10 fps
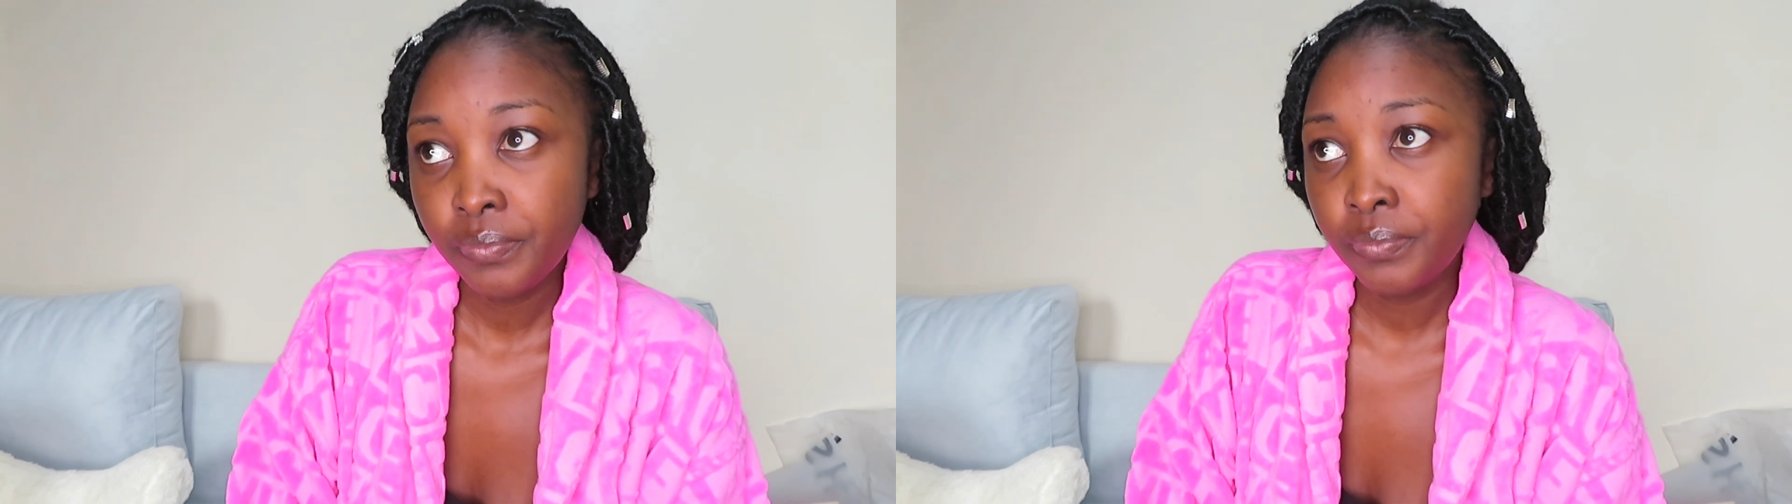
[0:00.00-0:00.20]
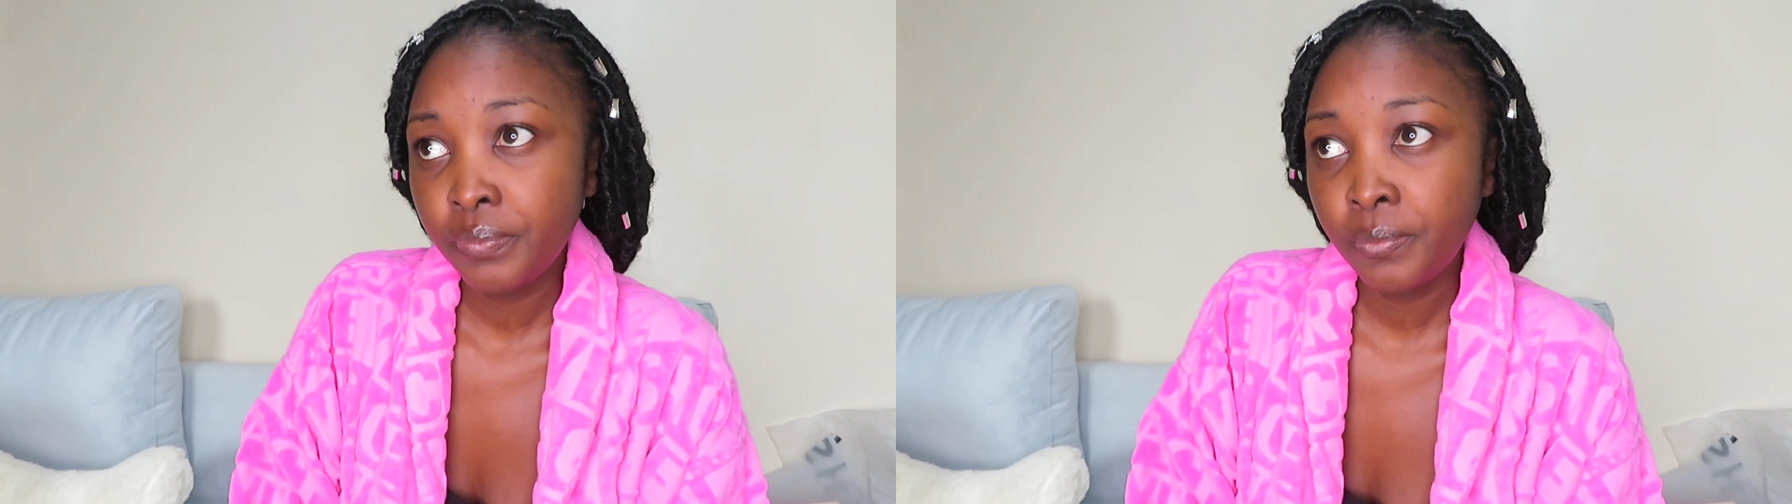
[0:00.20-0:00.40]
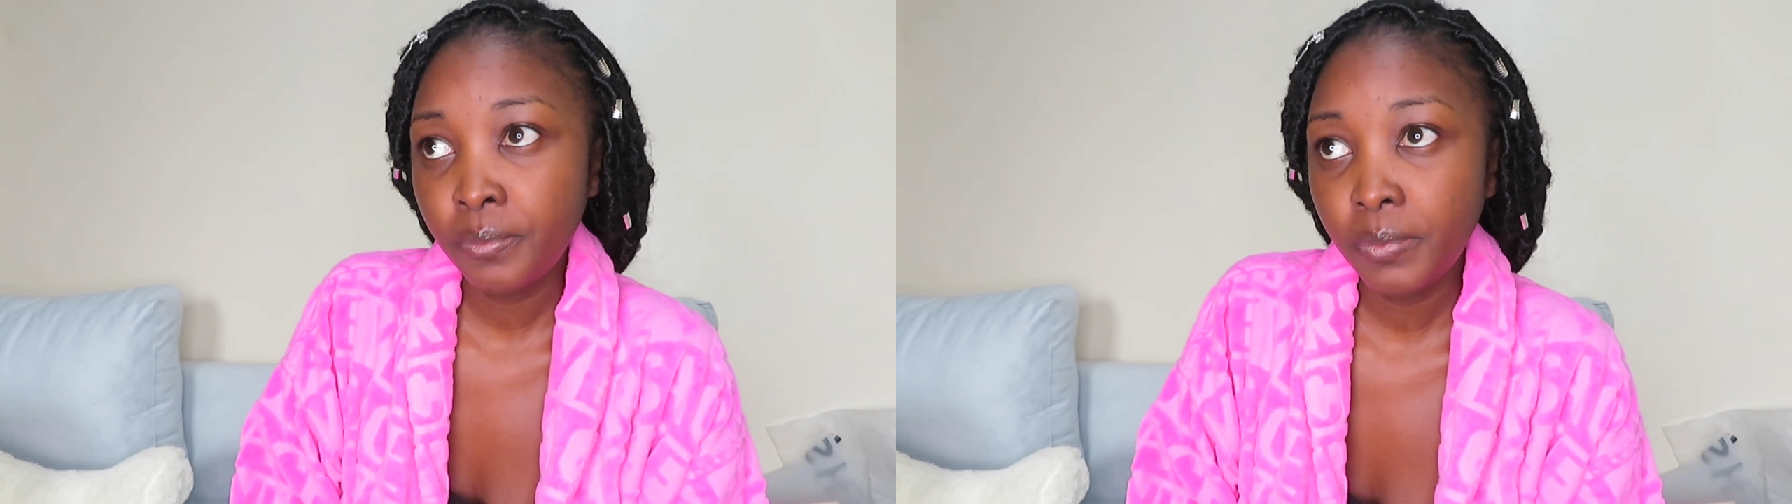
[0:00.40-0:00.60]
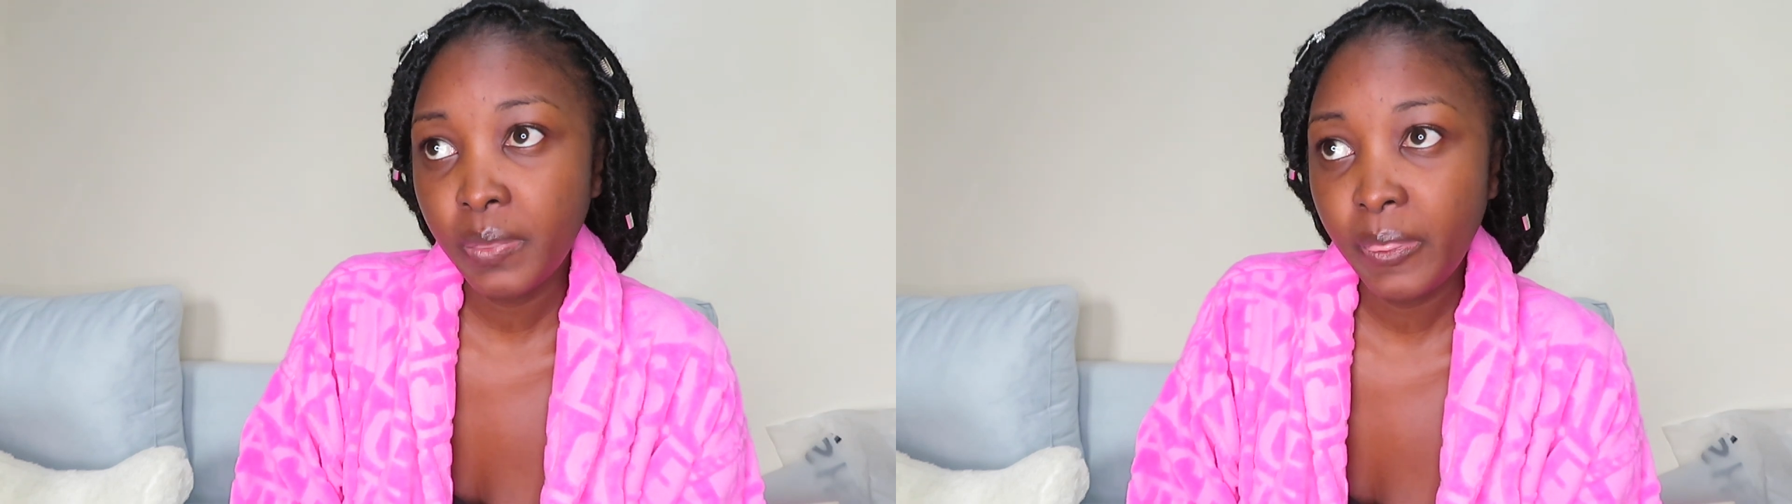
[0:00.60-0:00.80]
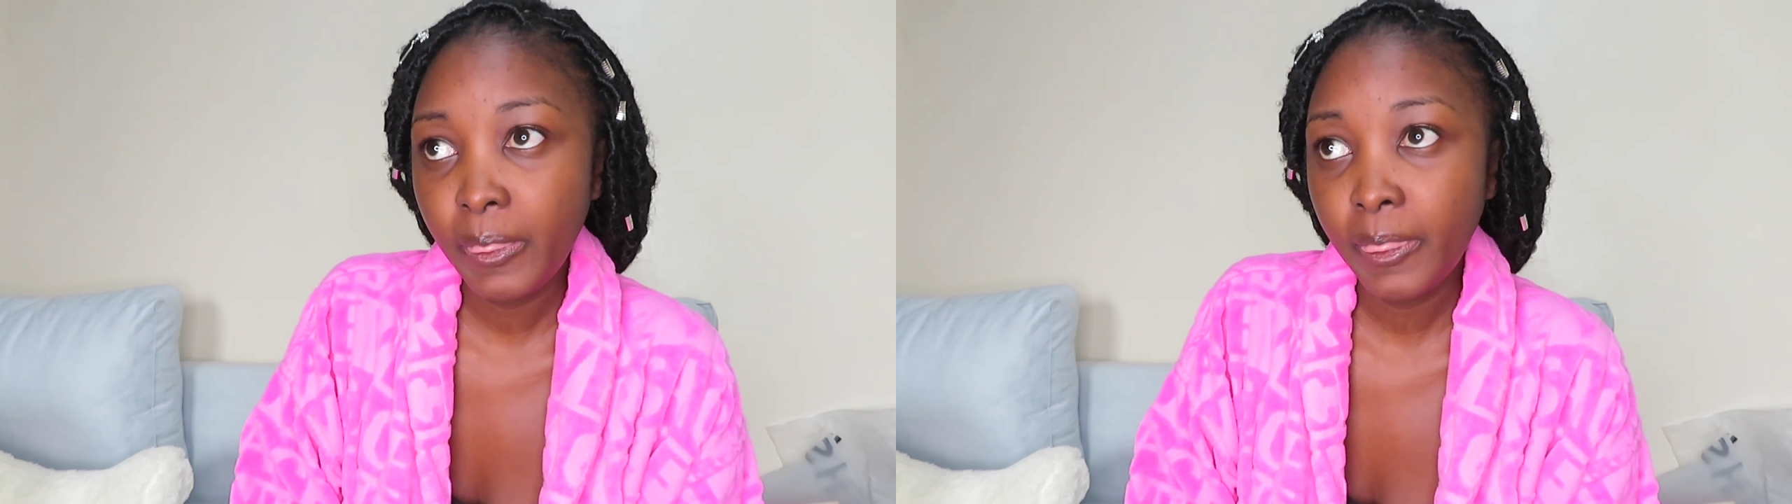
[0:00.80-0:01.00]

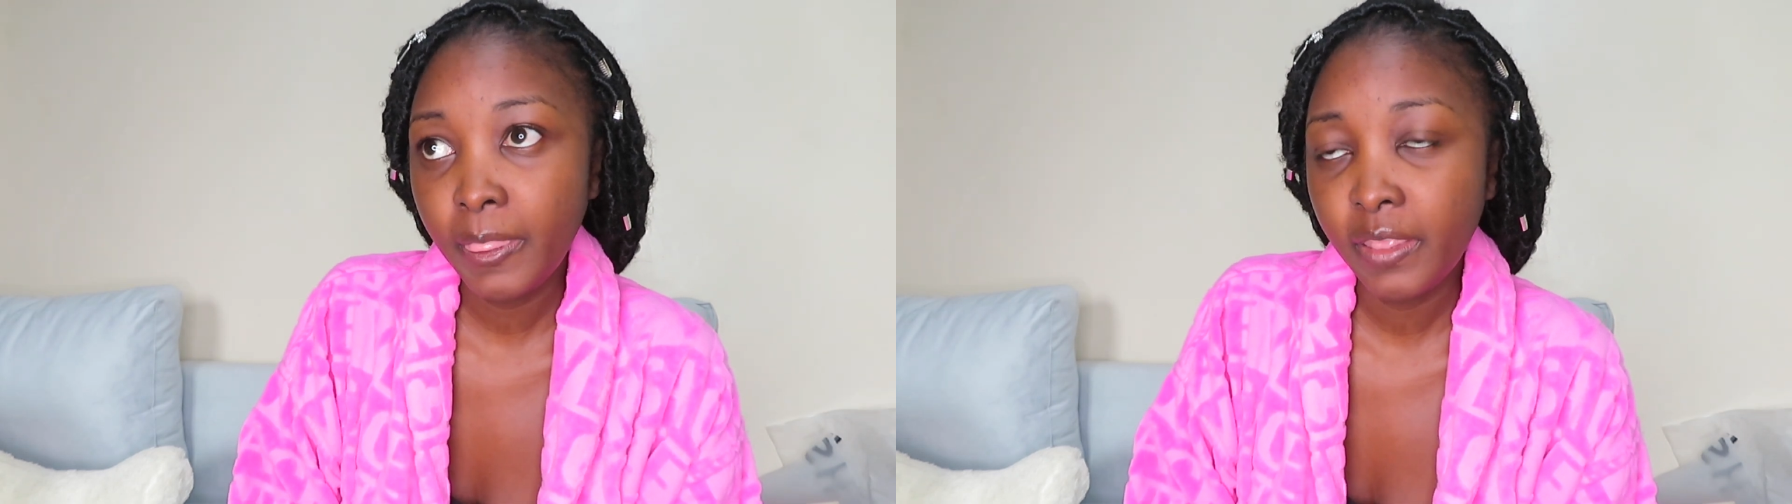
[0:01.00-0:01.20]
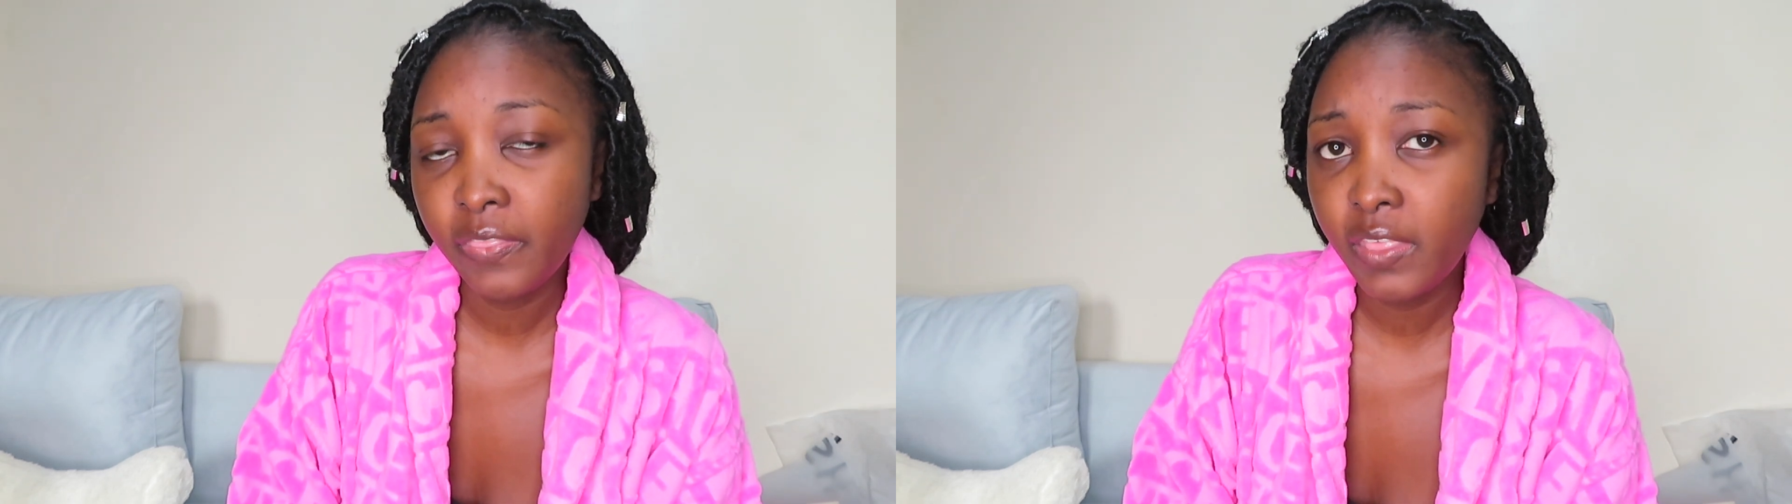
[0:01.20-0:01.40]
I